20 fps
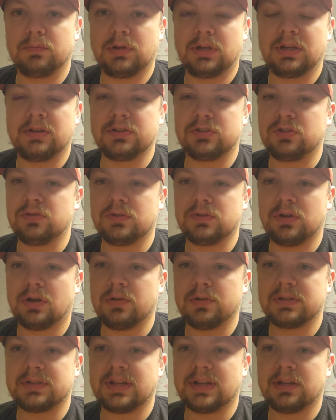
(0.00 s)
LSU's
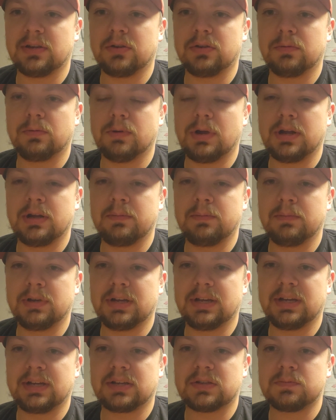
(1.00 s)
always got good running
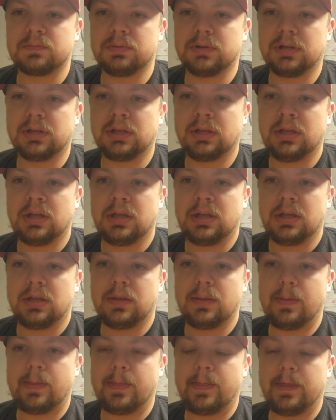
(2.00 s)
backs, but
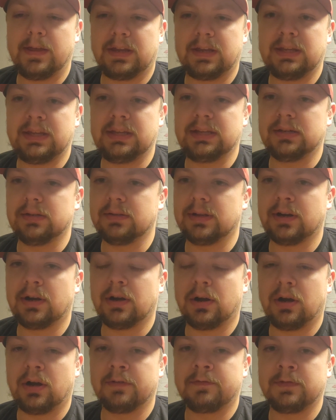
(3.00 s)
the key to their
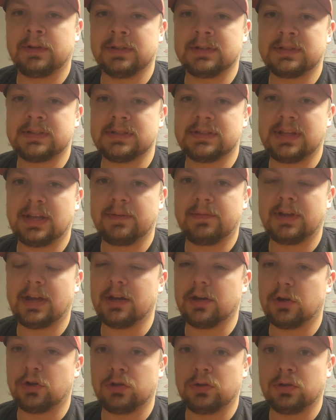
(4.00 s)
offense is they've got
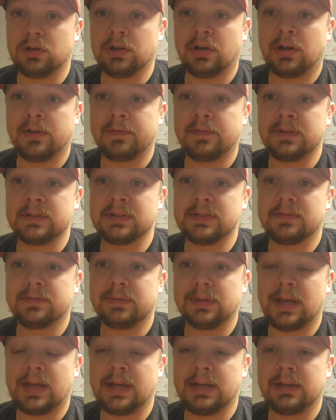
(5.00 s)
a good offensive
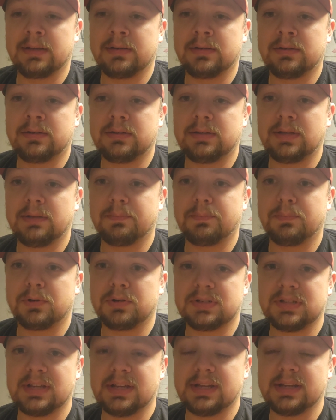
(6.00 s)
line that
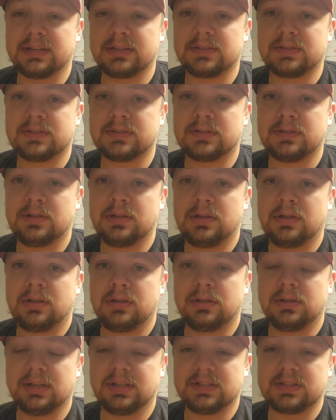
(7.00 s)
protects
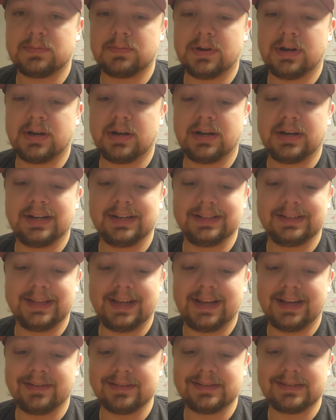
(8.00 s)
Nussmeier and
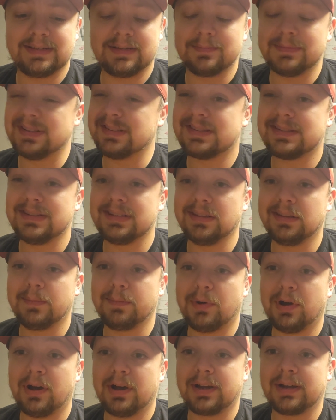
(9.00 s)
allows him to sit in the
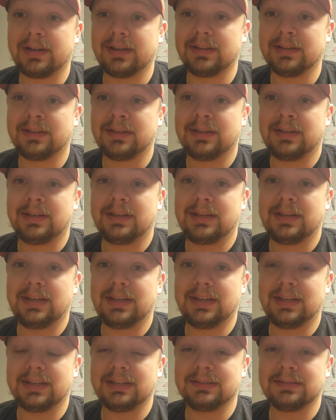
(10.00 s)
pocket
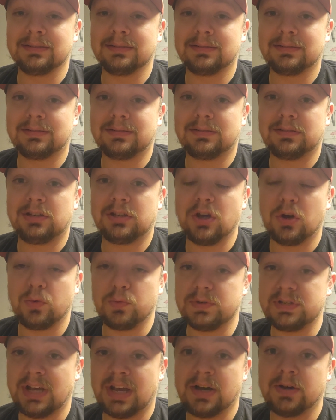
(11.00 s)
and go
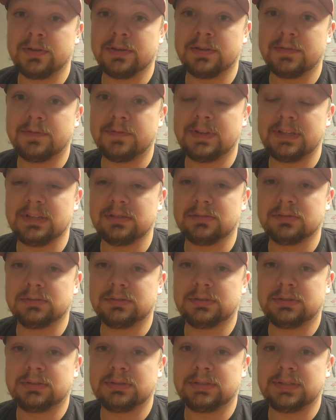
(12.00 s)
down the
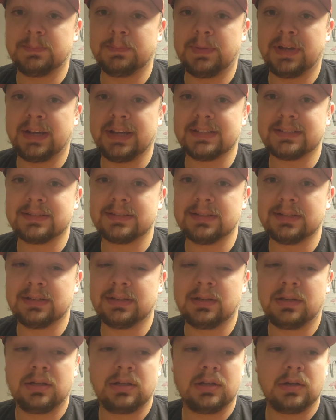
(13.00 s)
field in passing.
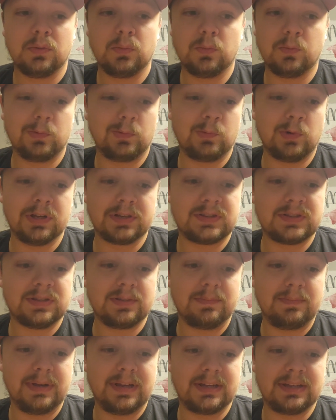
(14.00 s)
What's the
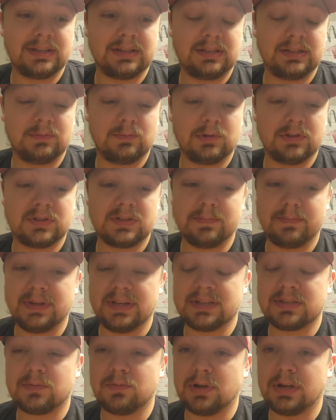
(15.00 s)

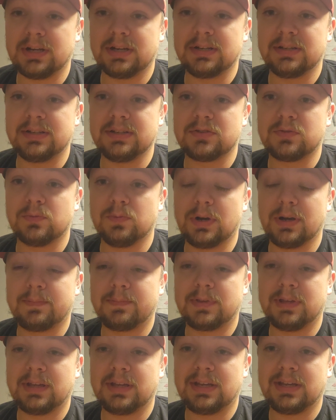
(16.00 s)
best way to
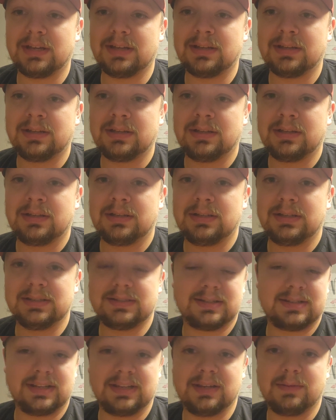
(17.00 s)
disrupt that?
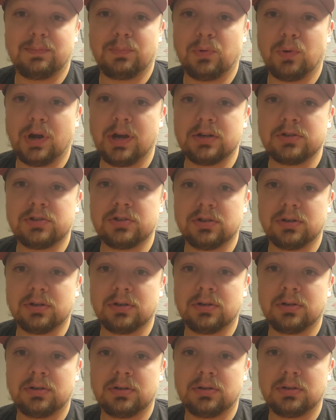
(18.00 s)
It's to get
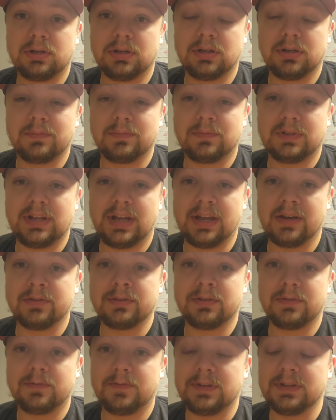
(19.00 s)
pressure. Down
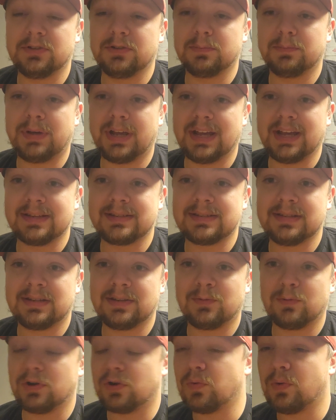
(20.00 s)
the field
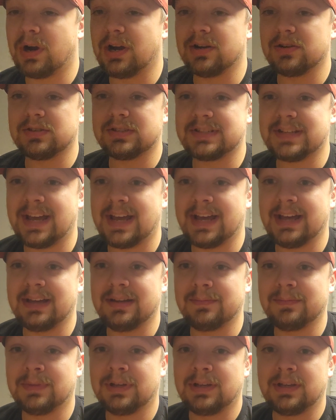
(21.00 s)
passing requires
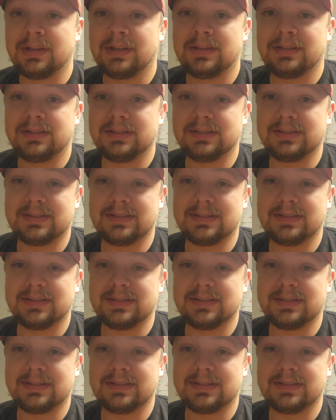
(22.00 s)
time. This